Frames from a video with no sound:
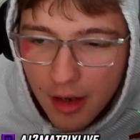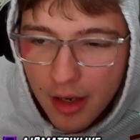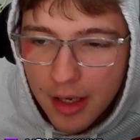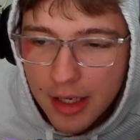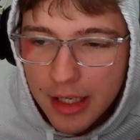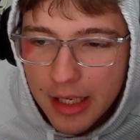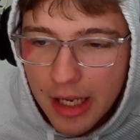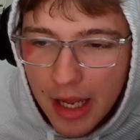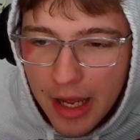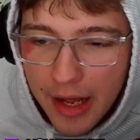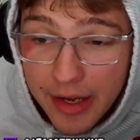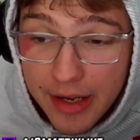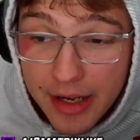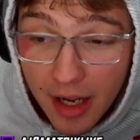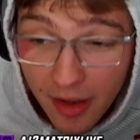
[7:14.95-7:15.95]
And get
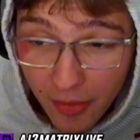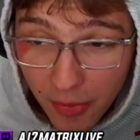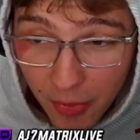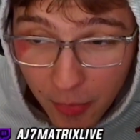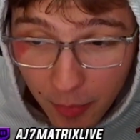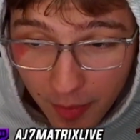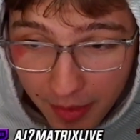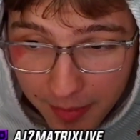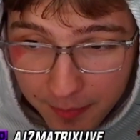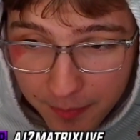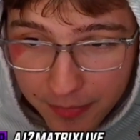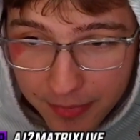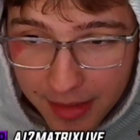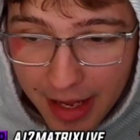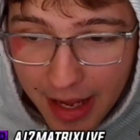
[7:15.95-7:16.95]
another one
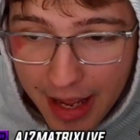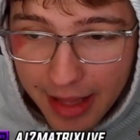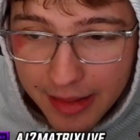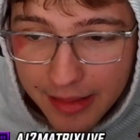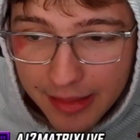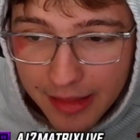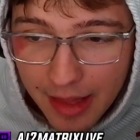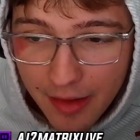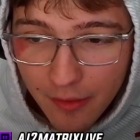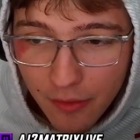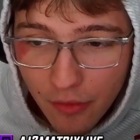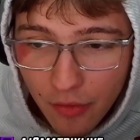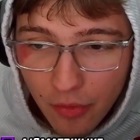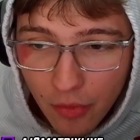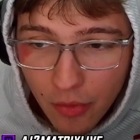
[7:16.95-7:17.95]
at
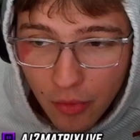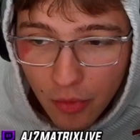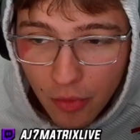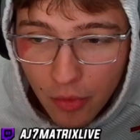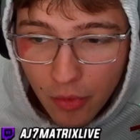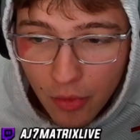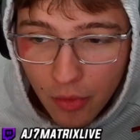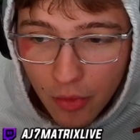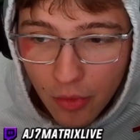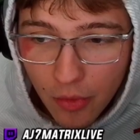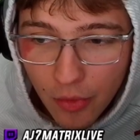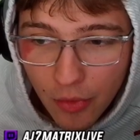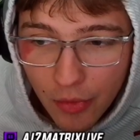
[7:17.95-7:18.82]
level